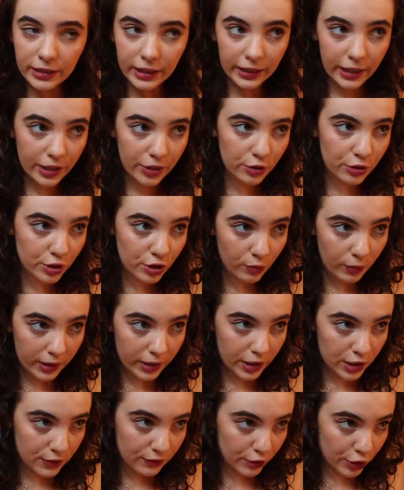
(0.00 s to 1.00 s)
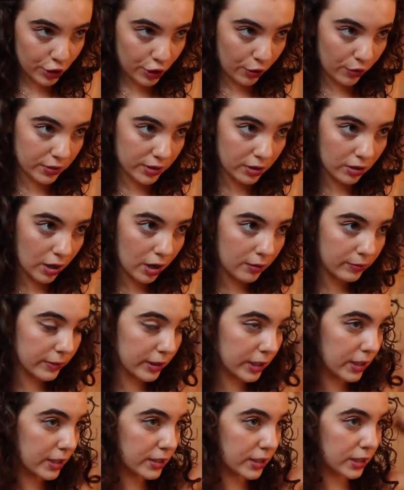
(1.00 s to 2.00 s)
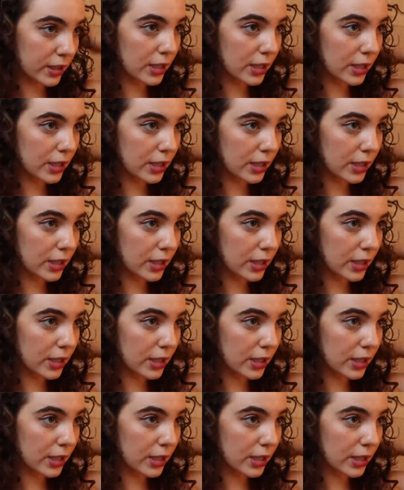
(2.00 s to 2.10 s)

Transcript: Like I used to wear this for shows a lot because it